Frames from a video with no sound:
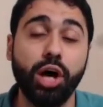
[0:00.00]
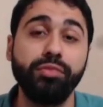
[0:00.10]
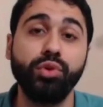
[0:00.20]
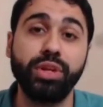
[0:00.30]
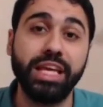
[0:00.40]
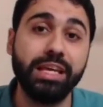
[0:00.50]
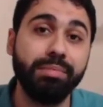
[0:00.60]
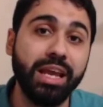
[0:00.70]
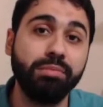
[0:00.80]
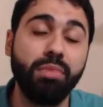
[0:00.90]
of your
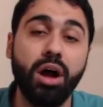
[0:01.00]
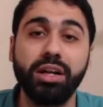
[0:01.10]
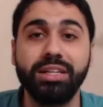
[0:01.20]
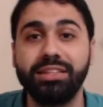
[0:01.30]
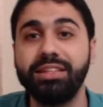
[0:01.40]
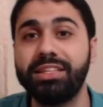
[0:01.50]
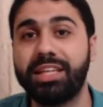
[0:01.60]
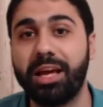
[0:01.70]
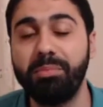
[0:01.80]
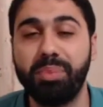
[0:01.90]
email marketing
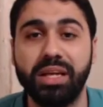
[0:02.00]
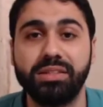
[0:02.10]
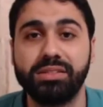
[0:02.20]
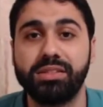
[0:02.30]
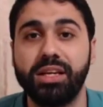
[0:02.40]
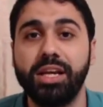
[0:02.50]
campaigns.